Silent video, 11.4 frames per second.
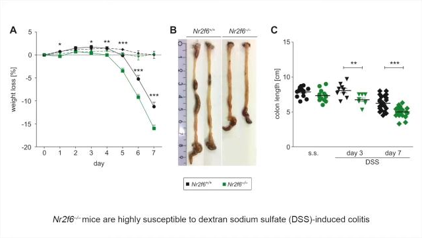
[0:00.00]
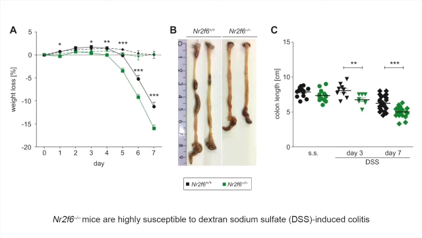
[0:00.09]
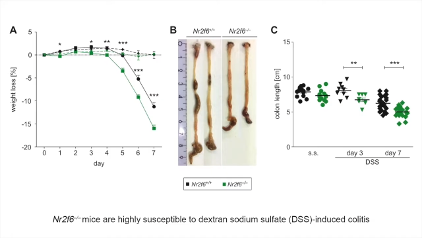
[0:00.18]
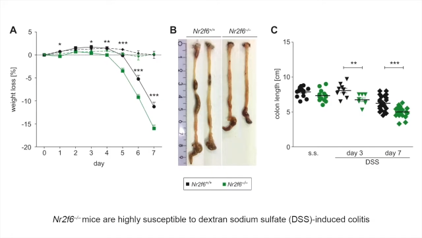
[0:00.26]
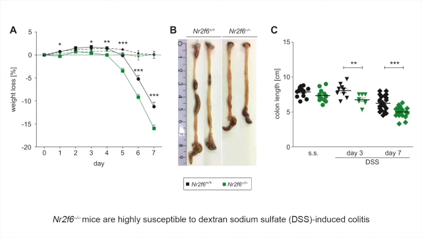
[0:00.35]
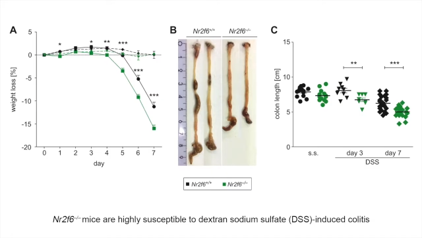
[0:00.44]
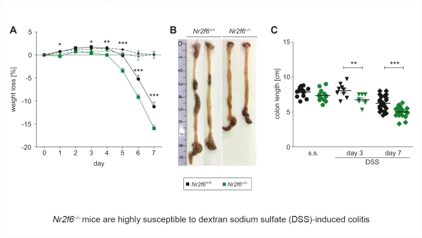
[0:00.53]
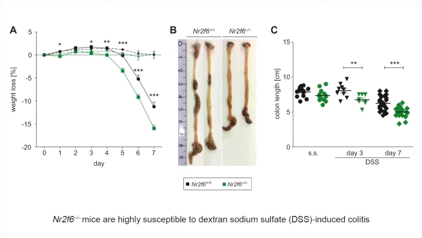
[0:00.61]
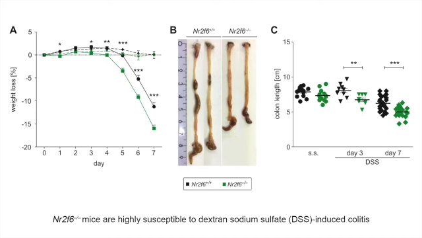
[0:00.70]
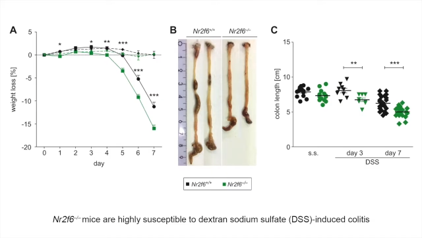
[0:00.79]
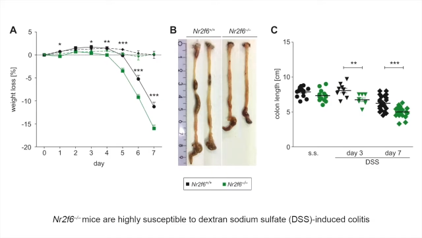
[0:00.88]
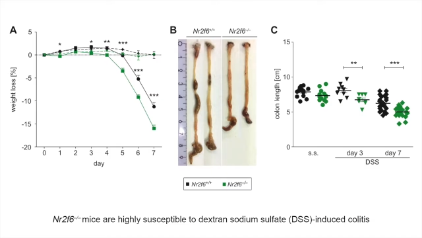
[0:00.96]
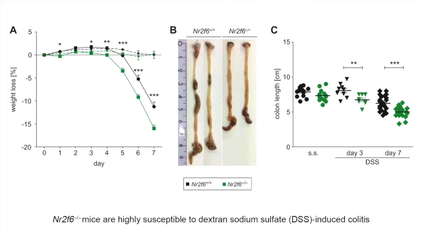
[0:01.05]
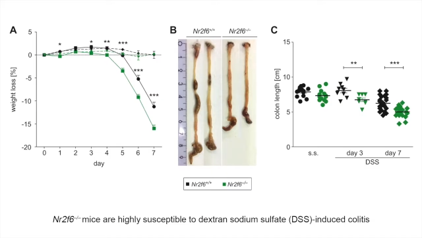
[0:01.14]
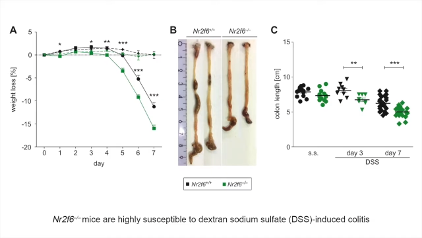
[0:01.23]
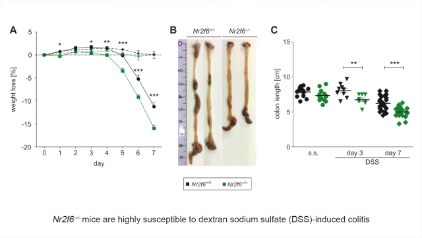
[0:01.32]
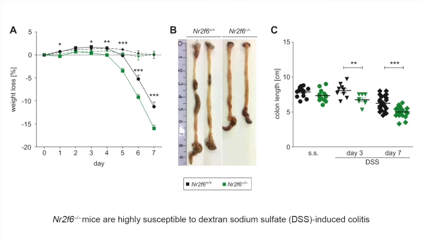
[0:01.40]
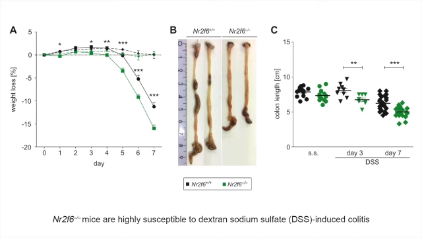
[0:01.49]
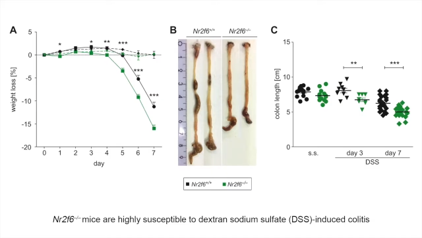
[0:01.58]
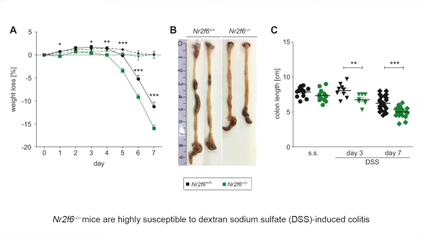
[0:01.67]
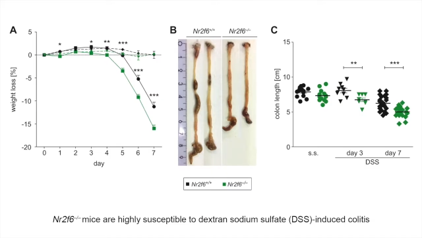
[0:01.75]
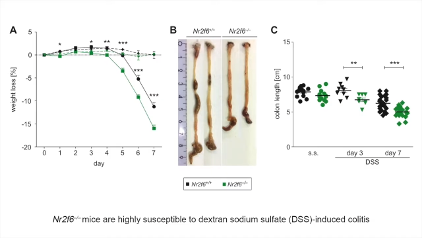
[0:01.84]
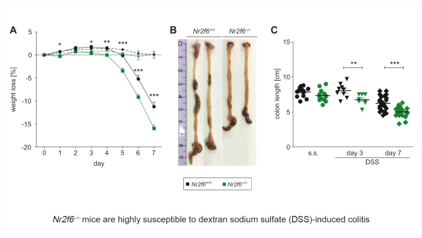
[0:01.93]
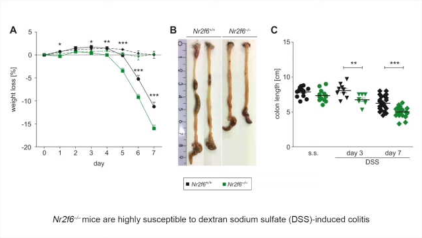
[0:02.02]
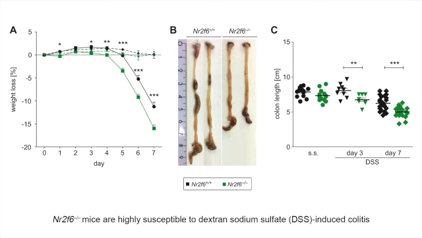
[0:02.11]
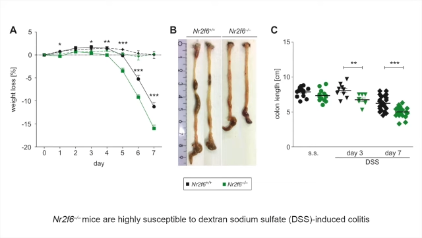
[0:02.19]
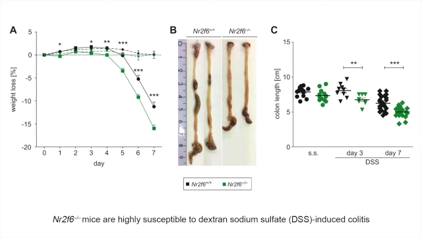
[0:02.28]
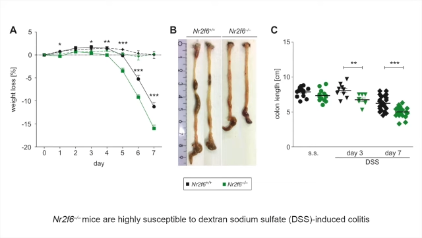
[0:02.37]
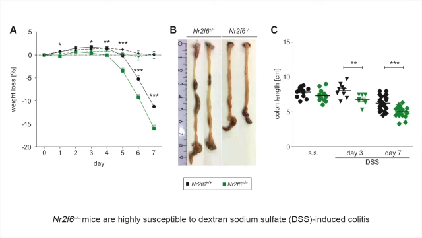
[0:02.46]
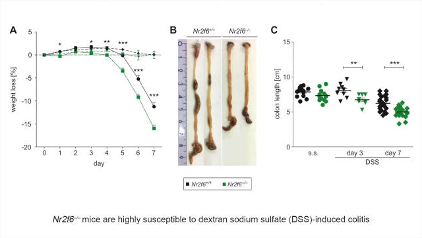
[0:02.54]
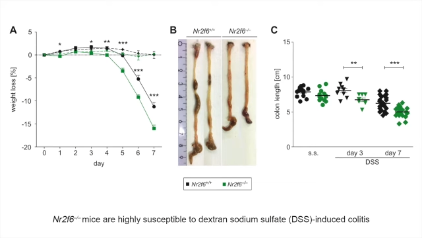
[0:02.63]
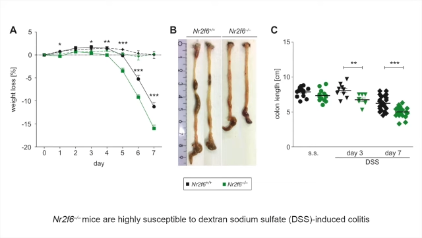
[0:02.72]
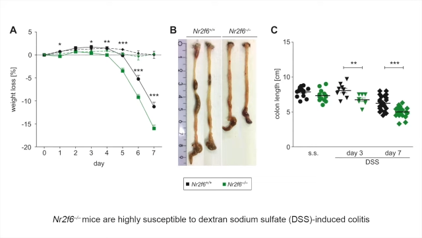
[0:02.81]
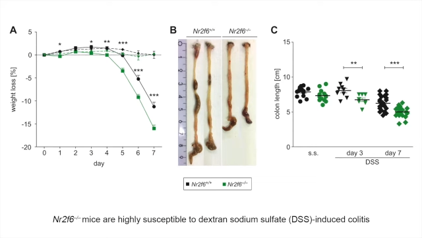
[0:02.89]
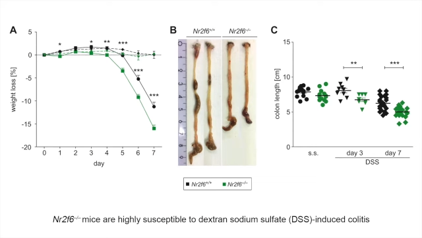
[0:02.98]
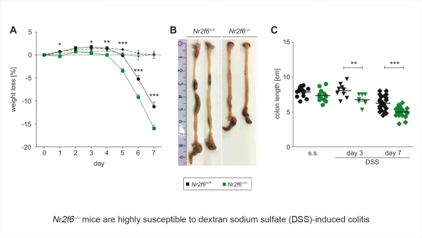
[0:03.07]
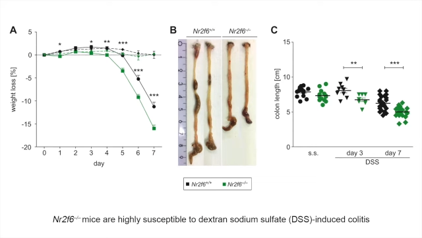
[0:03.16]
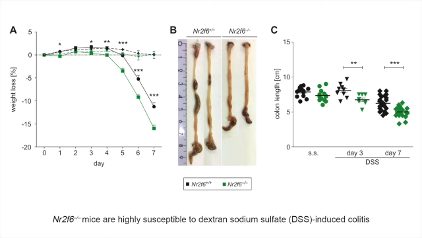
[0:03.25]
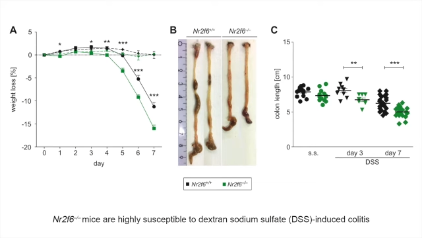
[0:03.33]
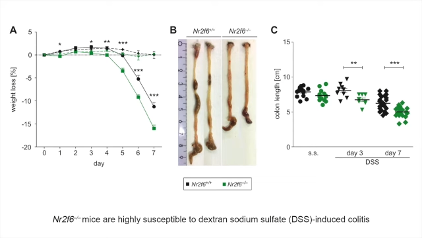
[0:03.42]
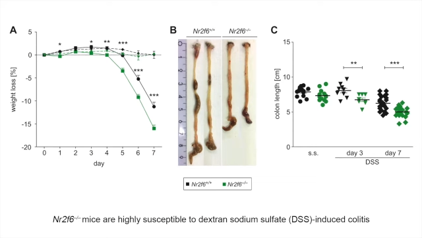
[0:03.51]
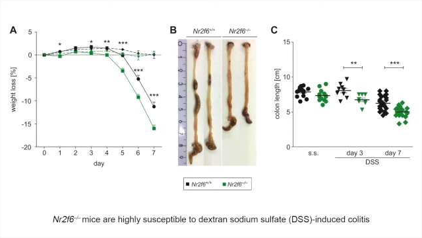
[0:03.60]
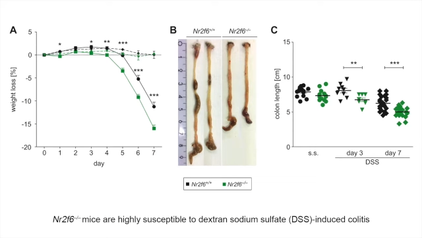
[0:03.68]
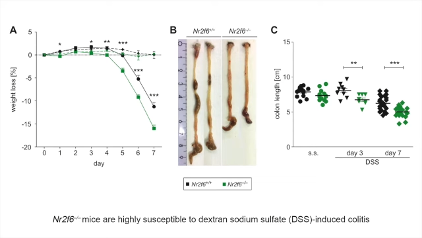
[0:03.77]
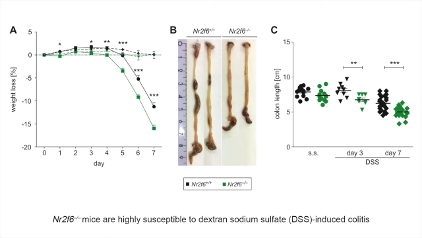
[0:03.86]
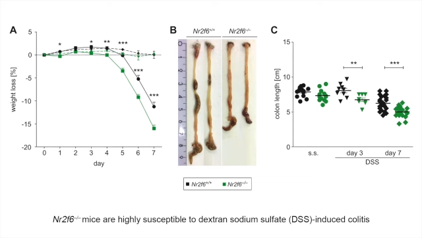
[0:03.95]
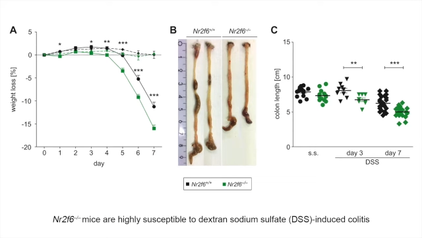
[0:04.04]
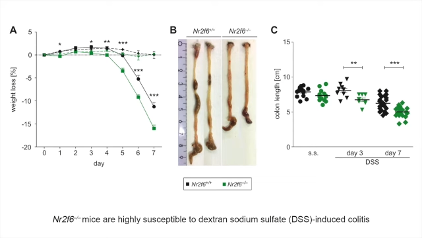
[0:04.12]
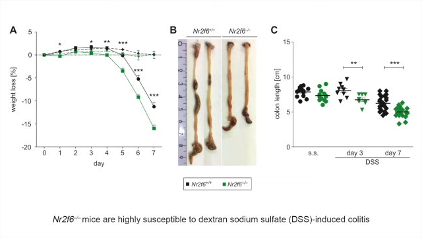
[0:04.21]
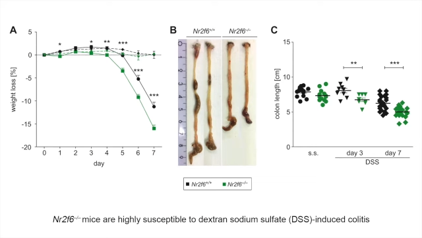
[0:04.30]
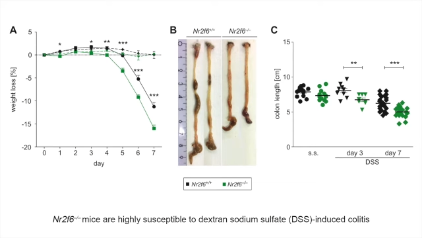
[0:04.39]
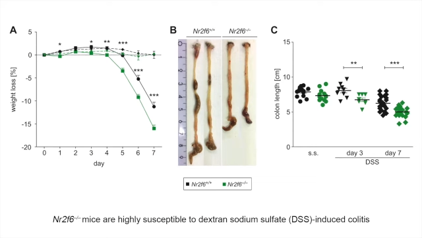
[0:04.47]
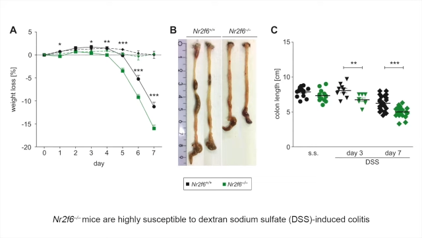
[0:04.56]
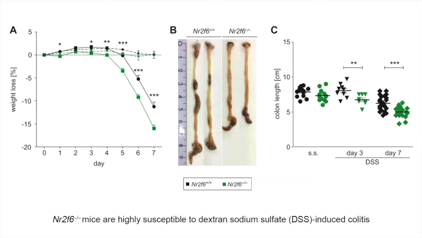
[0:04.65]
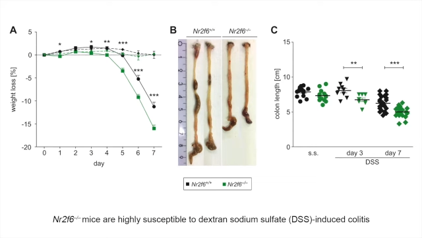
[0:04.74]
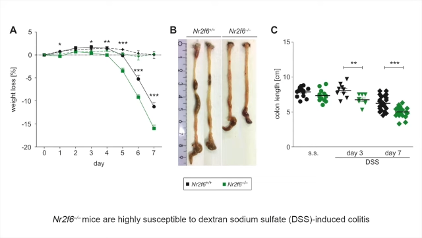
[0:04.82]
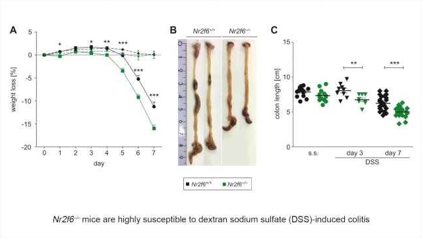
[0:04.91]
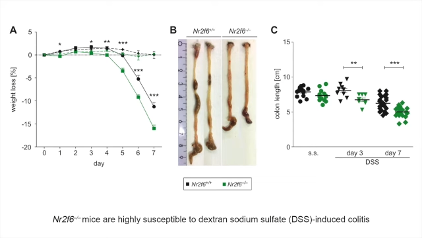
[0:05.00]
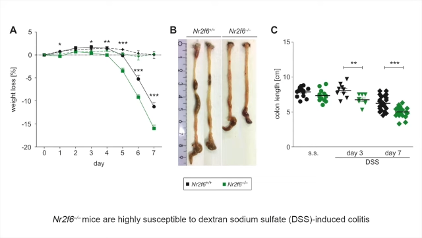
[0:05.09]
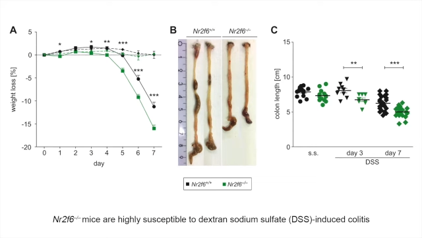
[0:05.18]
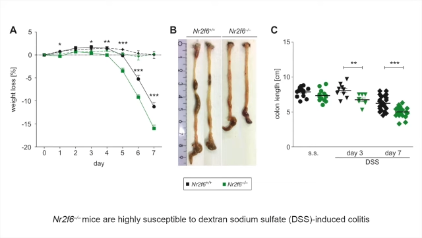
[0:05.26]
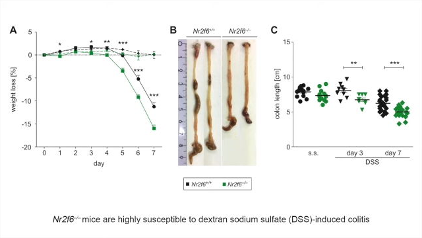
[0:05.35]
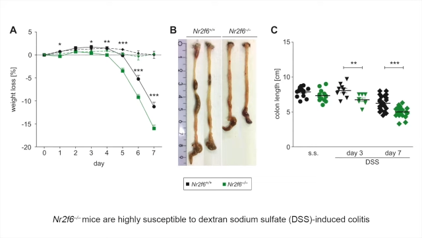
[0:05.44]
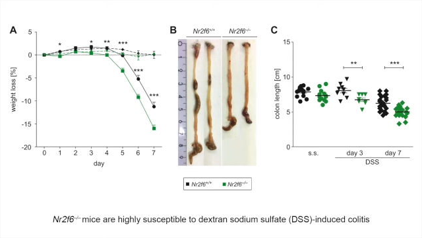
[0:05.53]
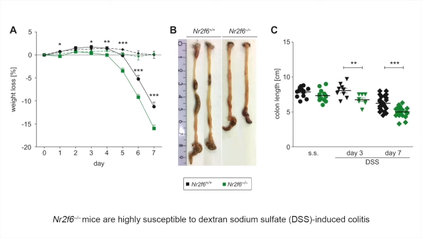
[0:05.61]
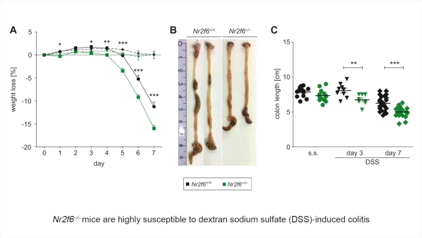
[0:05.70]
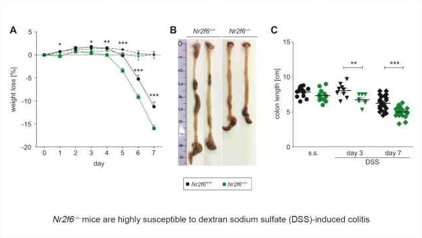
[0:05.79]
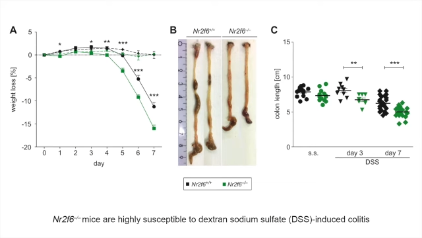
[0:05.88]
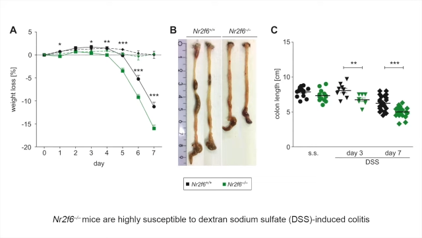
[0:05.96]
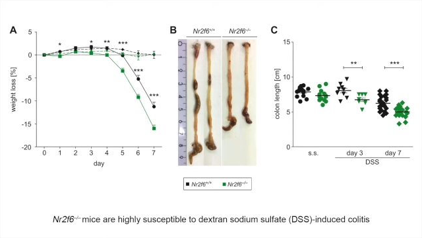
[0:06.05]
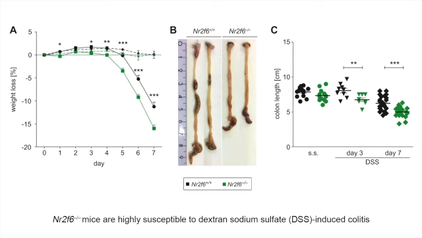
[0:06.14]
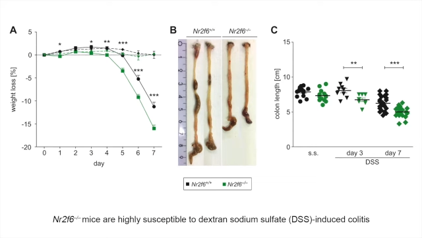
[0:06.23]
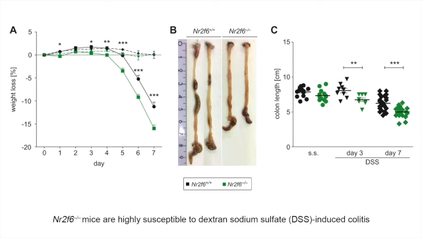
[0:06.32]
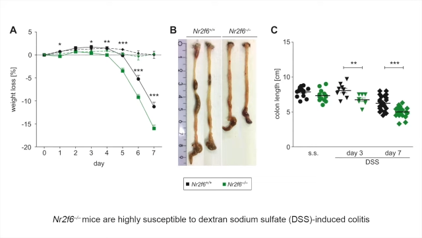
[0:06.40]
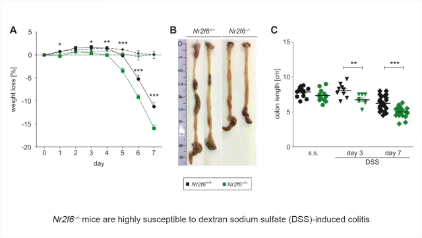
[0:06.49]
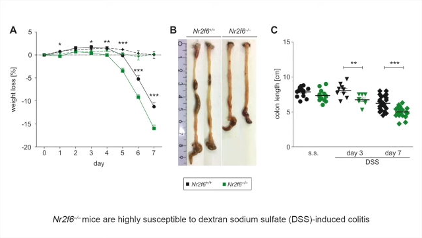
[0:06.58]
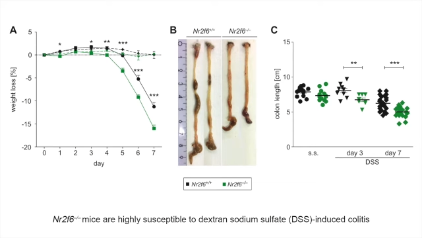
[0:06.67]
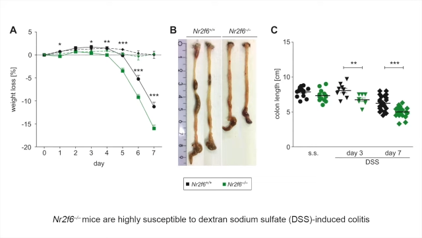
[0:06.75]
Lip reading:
No face is visible, so there are no lips to read.